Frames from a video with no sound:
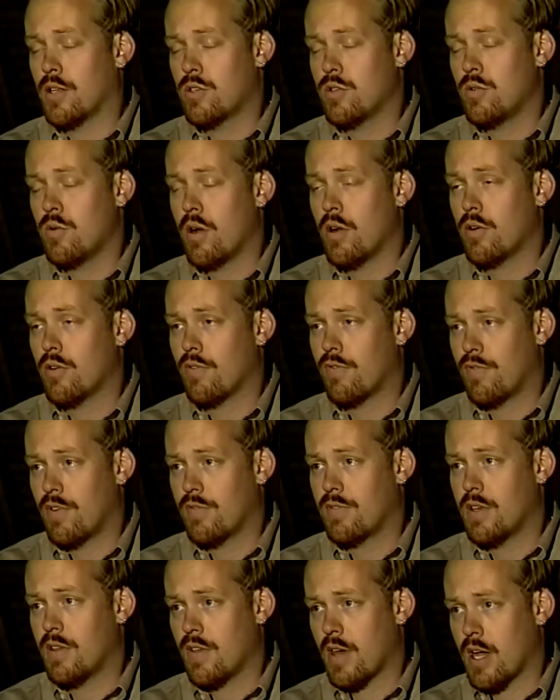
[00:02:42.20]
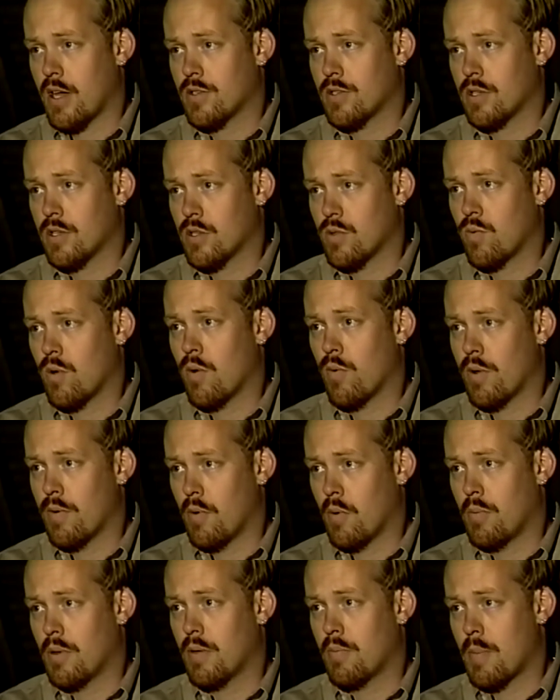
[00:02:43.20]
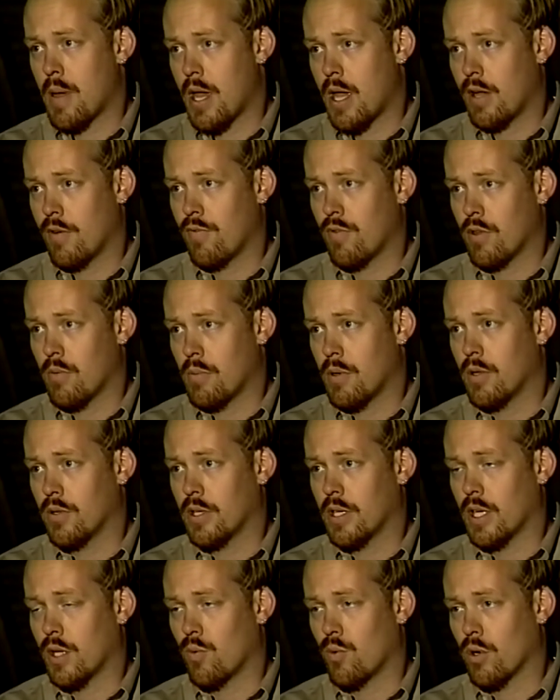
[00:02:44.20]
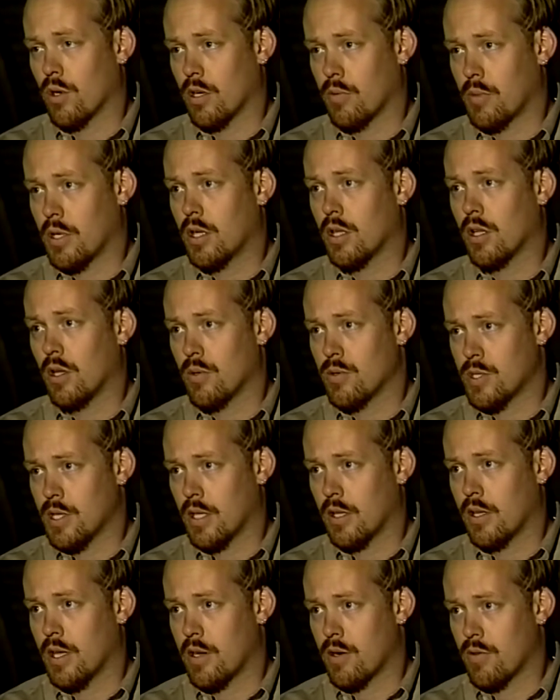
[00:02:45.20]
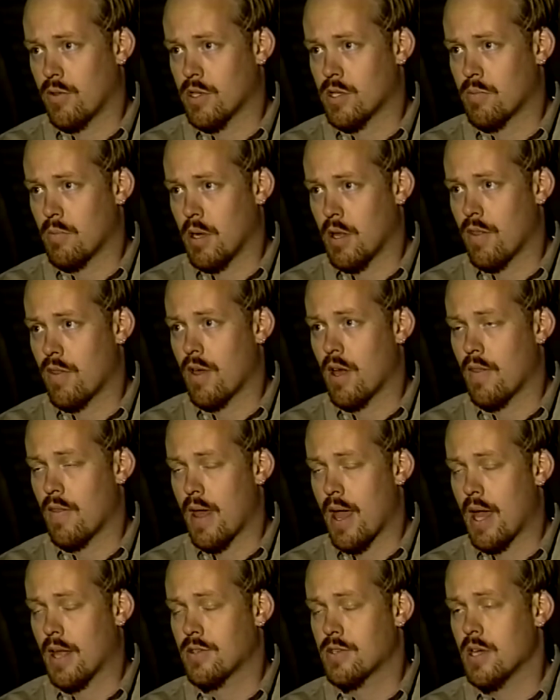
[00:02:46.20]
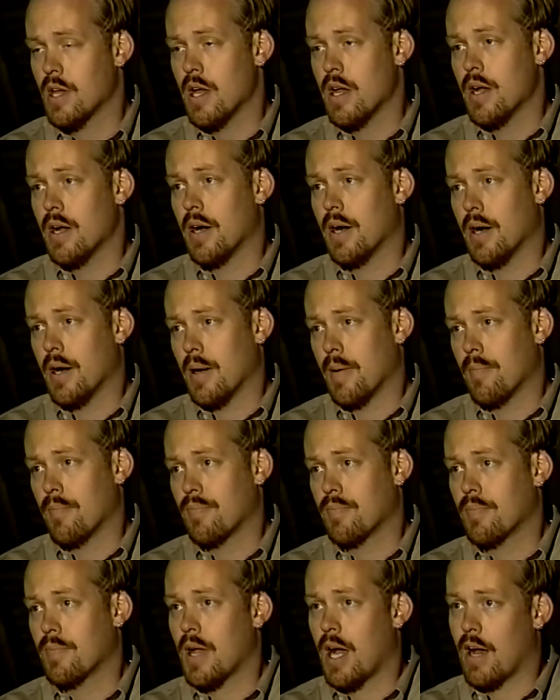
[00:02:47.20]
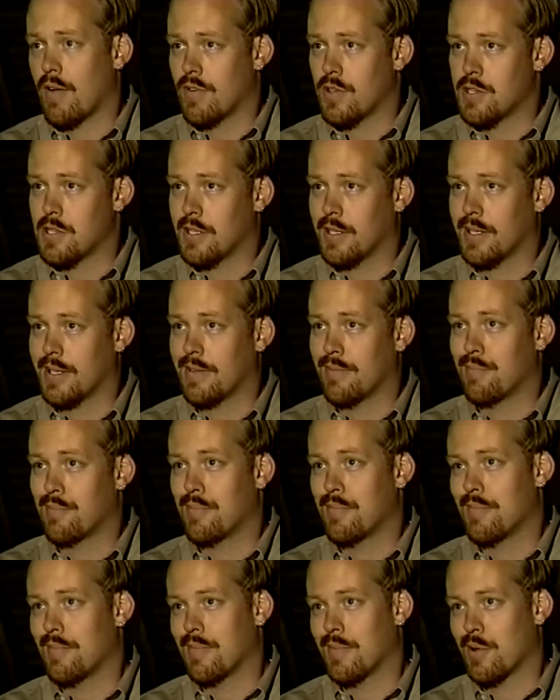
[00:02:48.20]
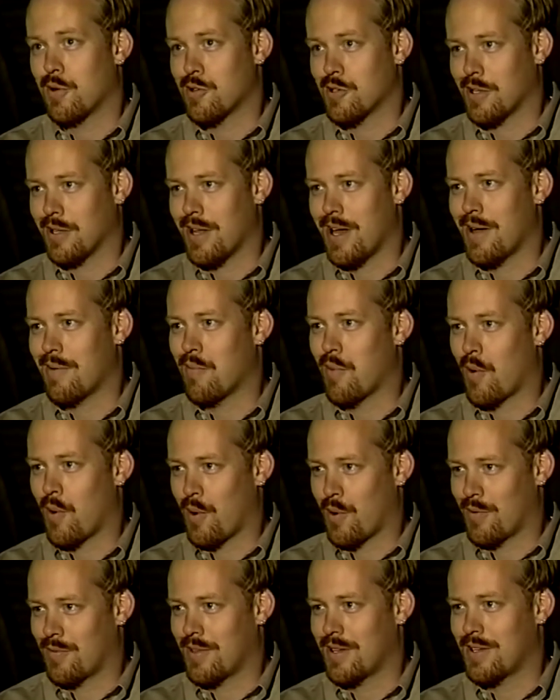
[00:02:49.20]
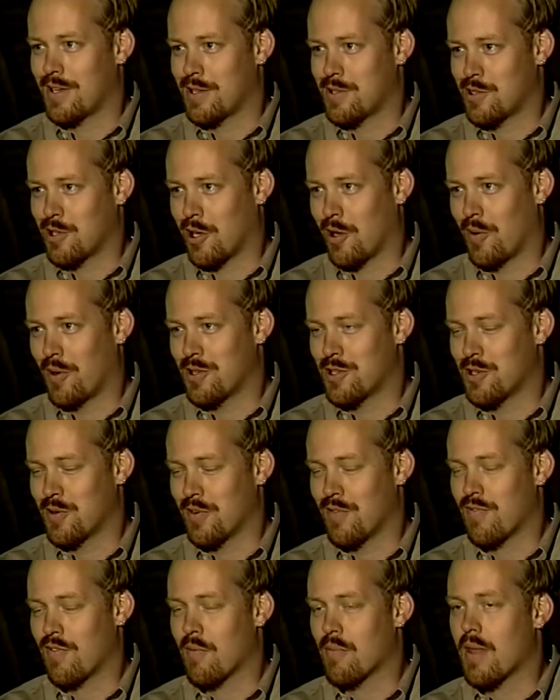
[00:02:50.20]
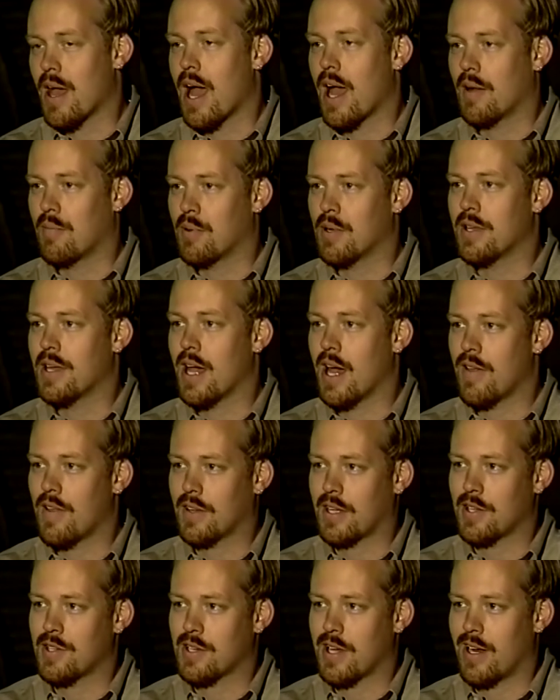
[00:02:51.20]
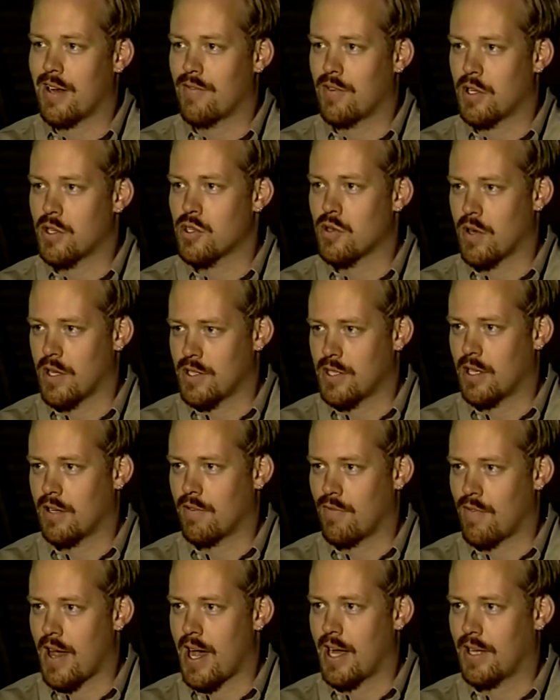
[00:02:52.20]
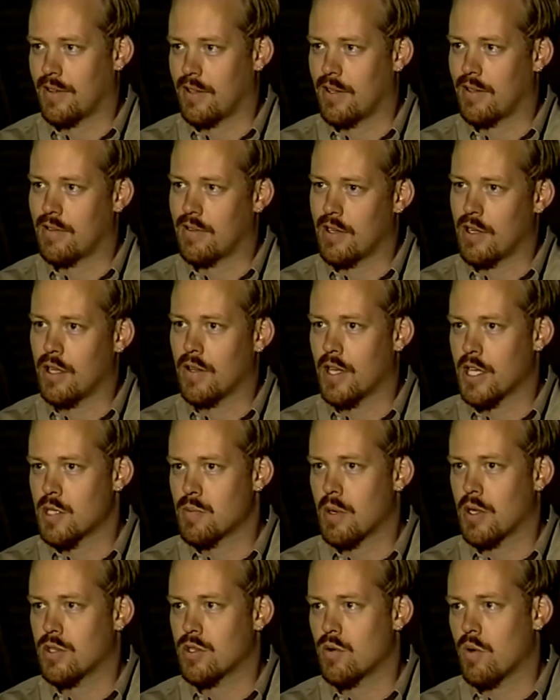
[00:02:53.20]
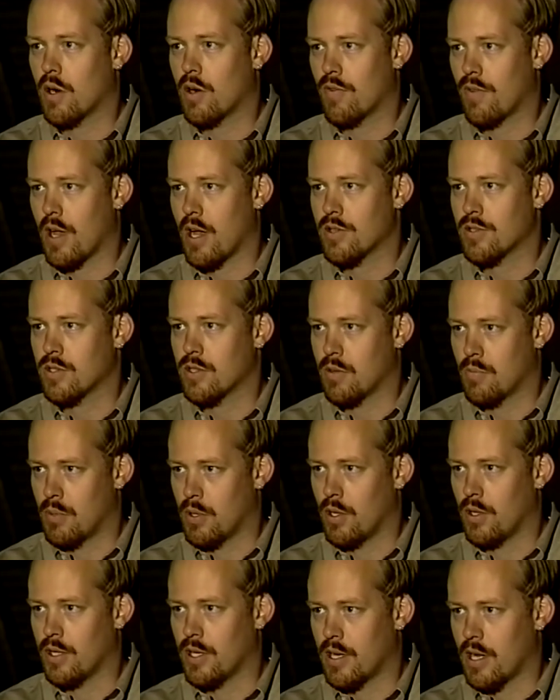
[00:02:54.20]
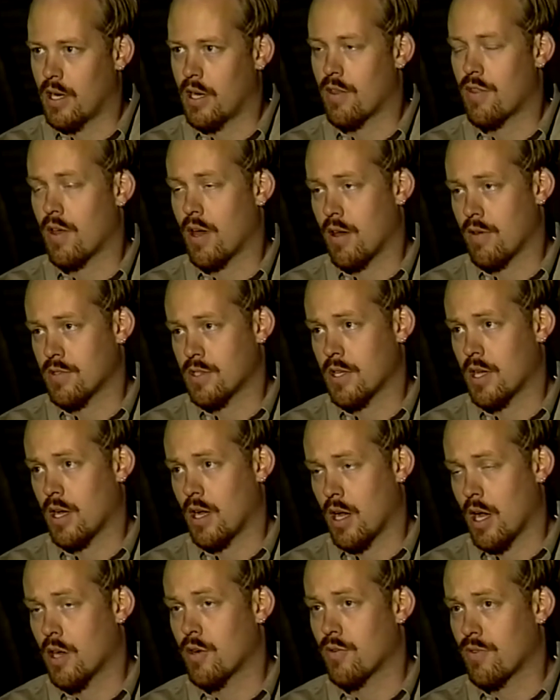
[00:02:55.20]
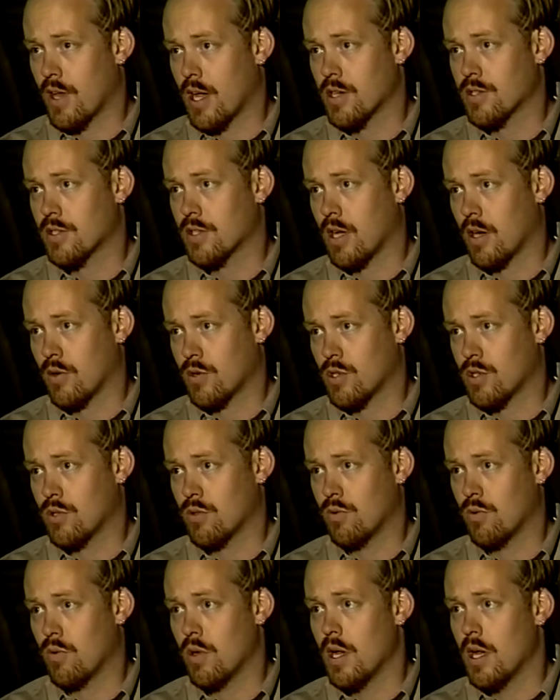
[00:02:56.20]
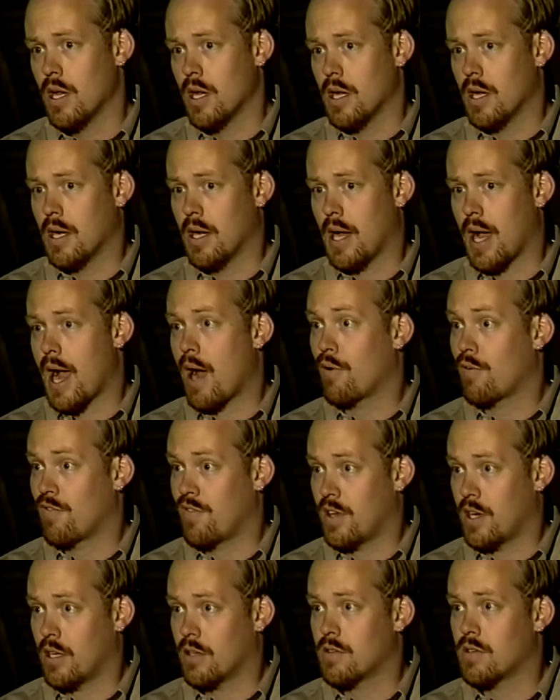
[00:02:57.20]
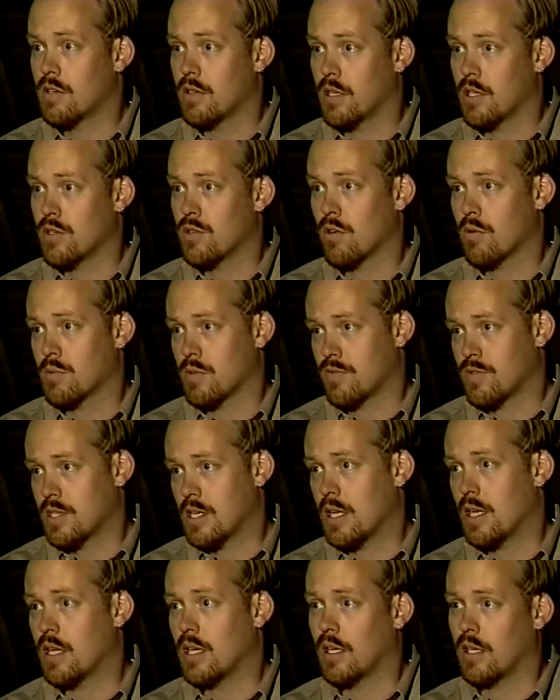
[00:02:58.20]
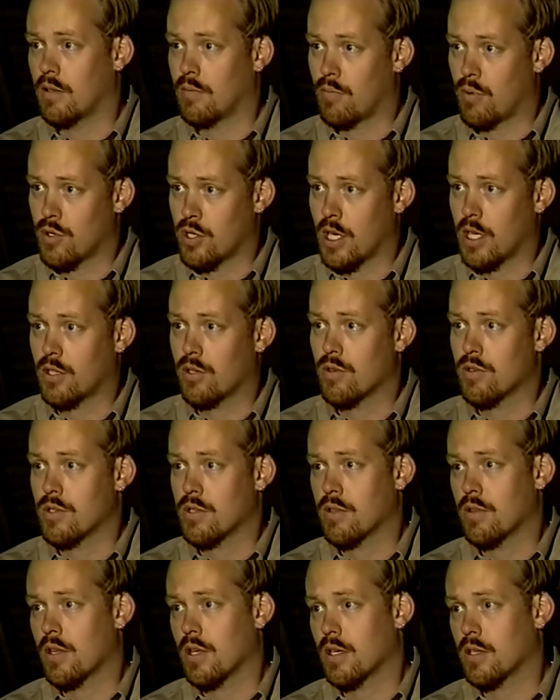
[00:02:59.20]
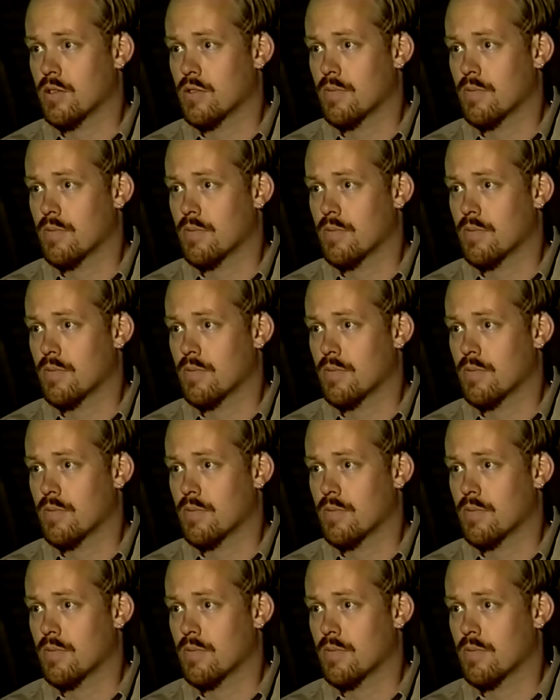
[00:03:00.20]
$250,000 is what we will be paying for the building, and we're going to be closing later this month on that. Obviously, there's a lot more that needs to go into it from that, but yeah, I think that's kind of an interesting fact that they spent $200,000 to build it and $100,000 to outfit it in terms of seating and projectors and things.